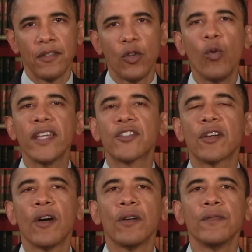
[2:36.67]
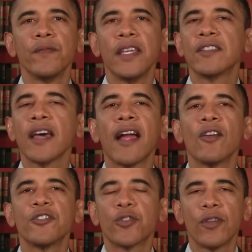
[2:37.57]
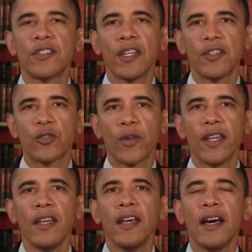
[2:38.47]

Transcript: Two weeks ago, the entire insurance industry